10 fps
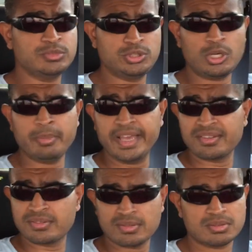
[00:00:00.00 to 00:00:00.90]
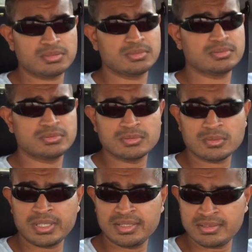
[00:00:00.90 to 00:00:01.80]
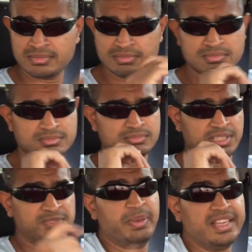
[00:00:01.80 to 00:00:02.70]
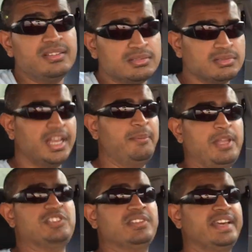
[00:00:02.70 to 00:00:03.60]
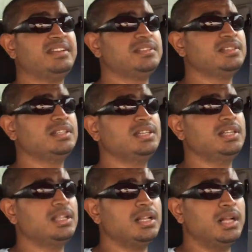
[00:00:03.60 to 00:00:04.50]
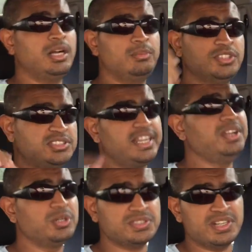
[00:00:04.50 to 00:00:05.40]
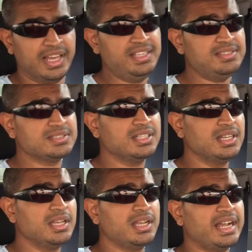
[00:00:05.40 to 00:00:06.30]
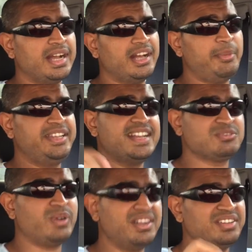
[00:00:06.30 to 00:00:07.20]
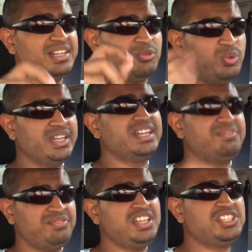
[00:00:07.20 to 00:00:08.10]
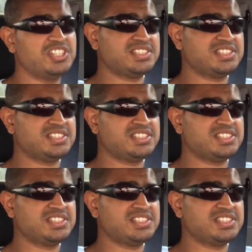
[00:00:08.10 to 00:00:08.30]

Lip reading: Drawbacks. Well, it's big. I mentioned that. The stereo is nice, but it has one really weird feature